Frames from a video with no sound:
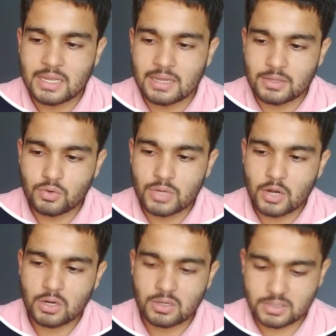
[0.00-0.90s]
you
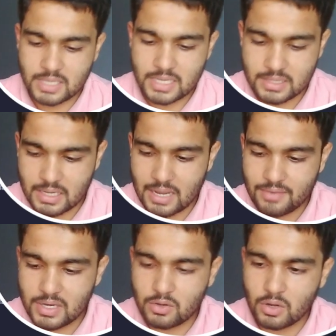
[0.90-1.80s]
cannot say I
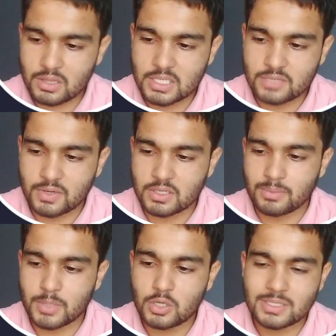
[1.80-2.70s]
will call this function,
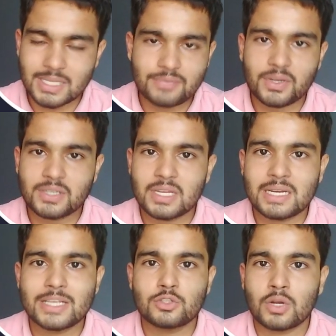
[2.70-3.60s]
because this function
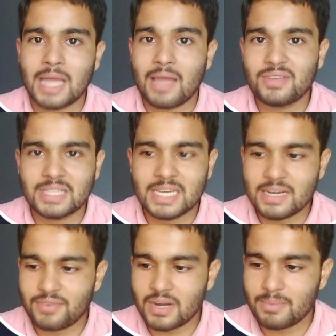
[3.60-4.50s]
is not having three
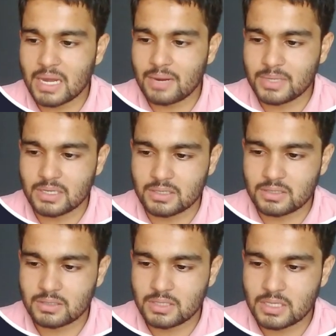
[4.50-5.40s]
different
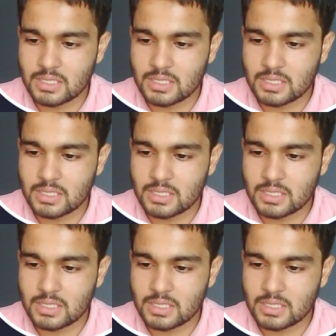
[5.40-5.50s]
parameters. See